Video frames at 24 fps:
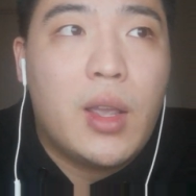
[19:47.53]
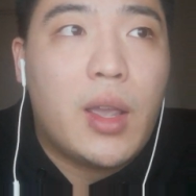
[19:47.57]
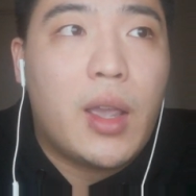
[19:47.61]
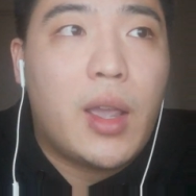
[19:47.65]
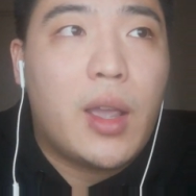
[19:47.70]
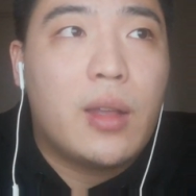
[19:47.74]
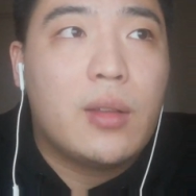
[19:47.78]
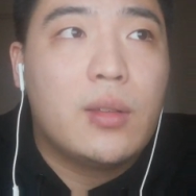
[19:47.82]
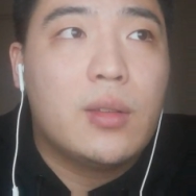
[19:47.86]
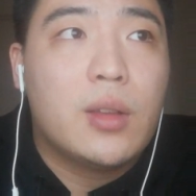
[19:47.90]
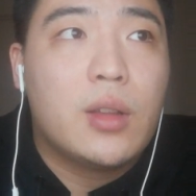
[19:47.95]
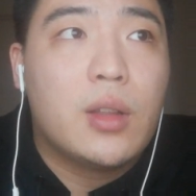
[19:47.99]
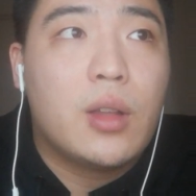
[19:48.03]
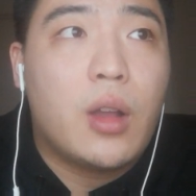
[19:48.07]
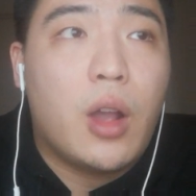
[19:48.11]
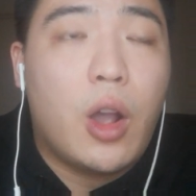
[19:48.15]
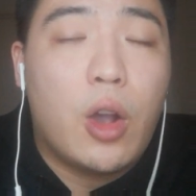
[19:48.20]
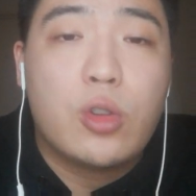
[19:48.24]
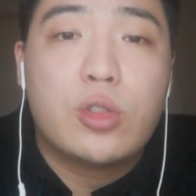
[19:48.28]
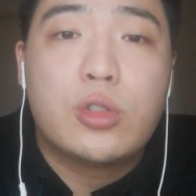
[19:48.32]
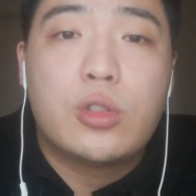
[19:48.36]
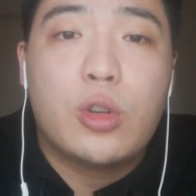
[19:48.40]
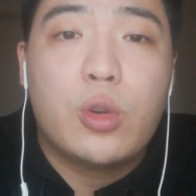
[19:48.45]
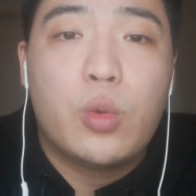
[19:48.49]
And
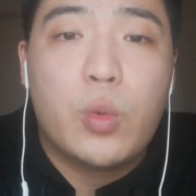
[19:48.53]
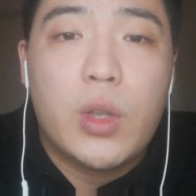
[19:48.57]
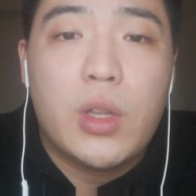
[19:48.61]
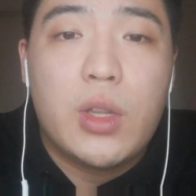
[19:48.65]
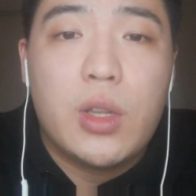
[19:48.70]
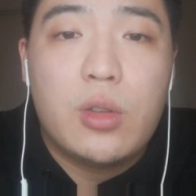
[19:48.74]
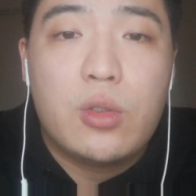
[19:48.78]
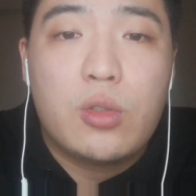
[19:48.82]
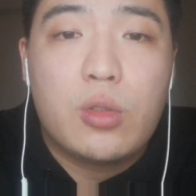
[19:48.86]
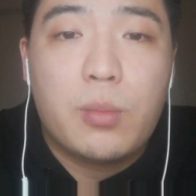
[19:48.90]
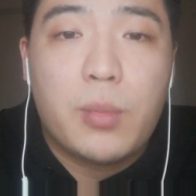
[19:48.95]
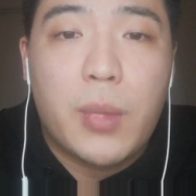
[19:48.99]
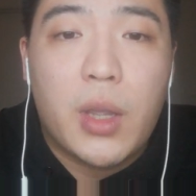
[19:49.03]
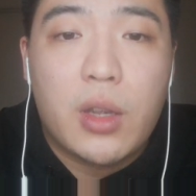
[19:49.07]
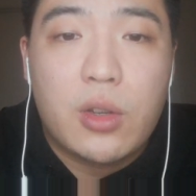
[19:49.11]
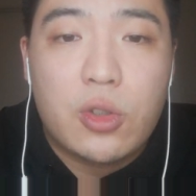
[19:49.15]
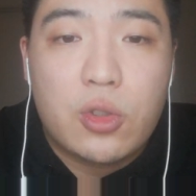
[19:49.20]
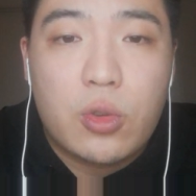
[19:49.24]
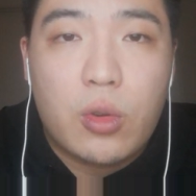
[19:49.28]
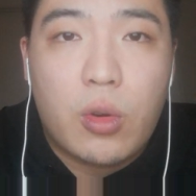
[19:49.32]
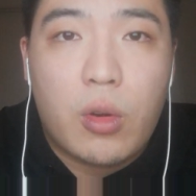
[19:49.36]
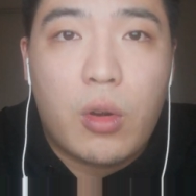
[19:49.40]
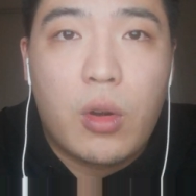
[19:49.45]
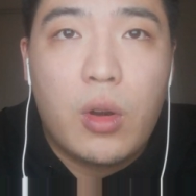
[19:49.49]
also we need to make
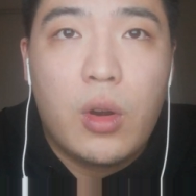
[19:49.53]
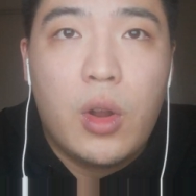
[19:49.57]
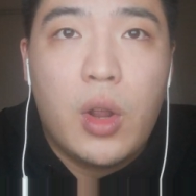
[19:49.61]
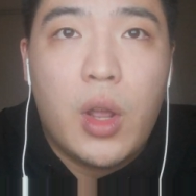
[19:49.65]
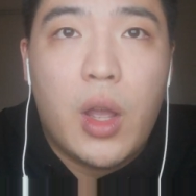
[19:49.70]
sure